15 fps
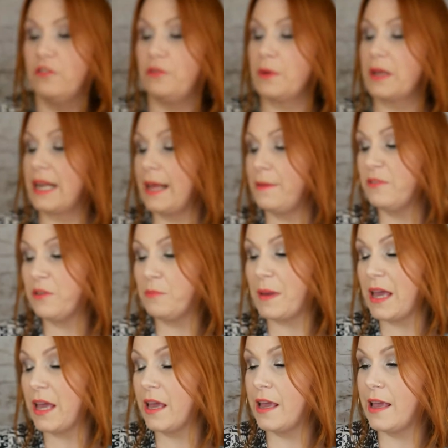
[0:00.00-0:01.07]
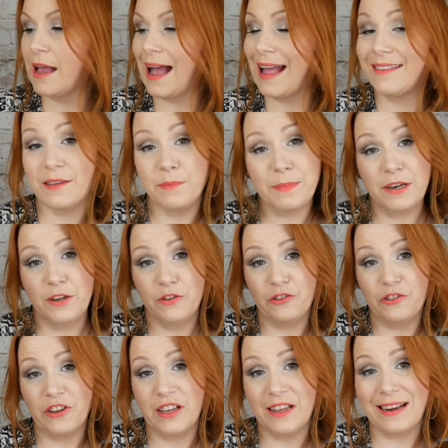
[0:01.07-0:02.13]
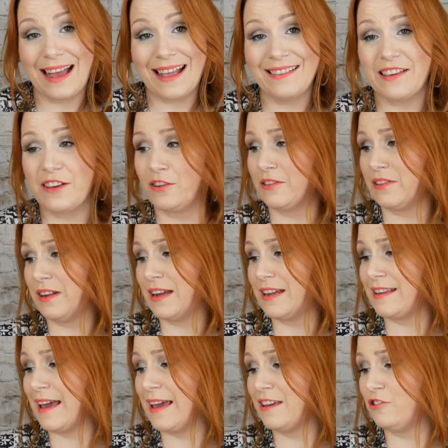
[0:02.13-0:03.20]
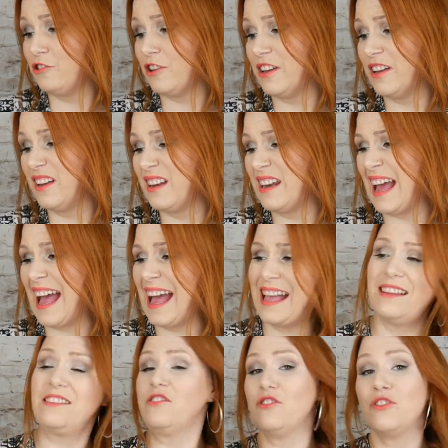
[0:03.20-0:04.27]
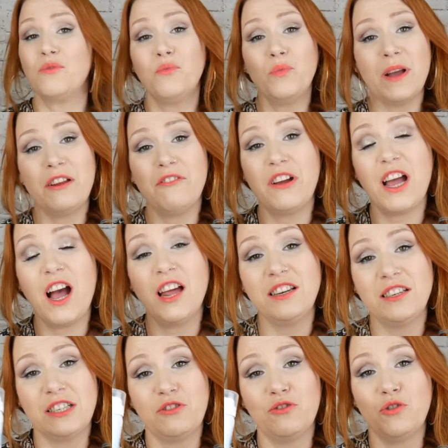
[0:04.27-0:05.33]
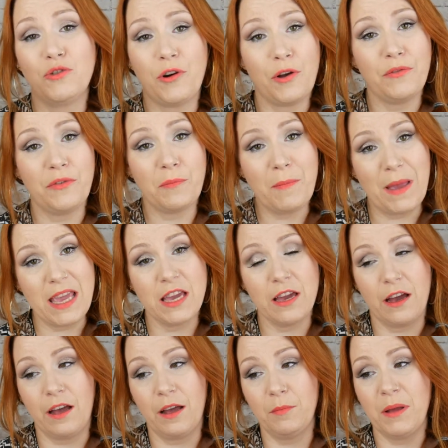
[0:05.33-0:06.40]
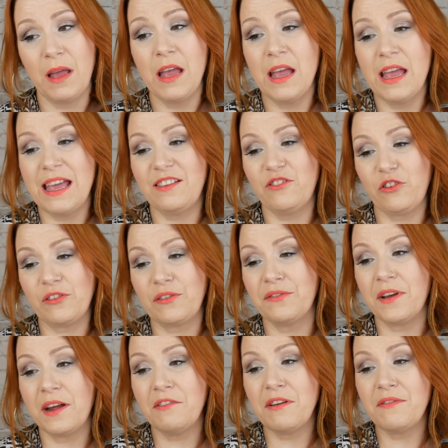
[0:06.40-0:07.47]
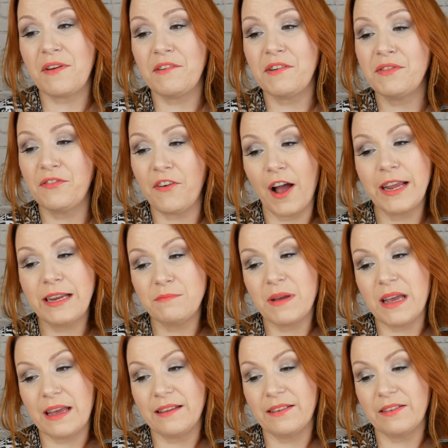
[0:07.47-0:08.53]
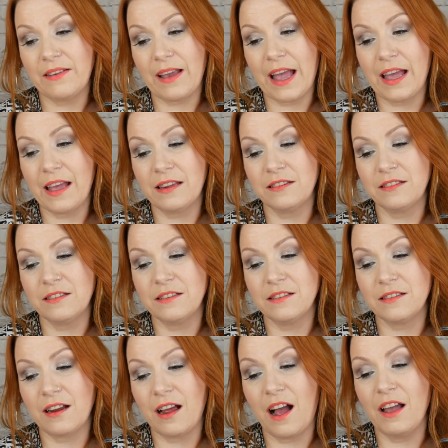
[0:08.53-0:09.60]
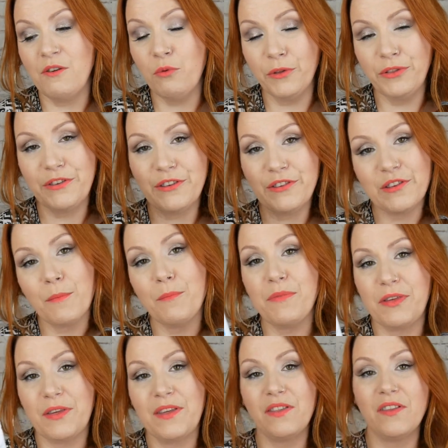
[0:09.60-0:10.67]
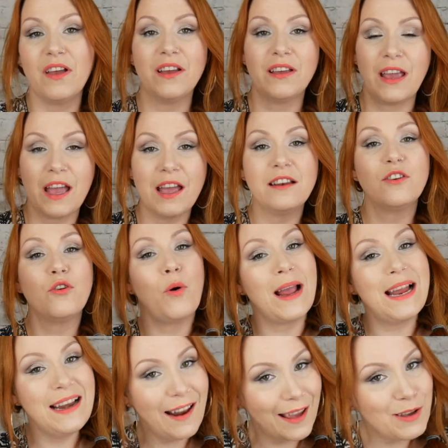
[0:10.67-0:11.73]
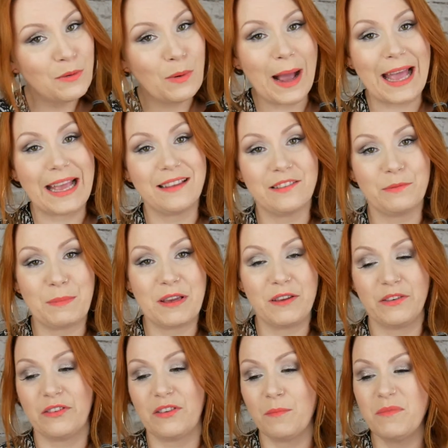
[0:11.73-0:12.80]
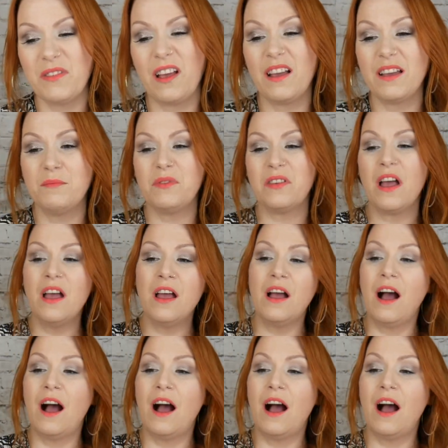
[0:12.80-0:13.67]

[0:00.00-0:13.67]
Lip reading: So it claims to be anti-pollution, anti-oxidation, and you can wear it under or over makeup. It's just a very, very fine mist, and I wanted something, again, quite lightweight, because sometimes,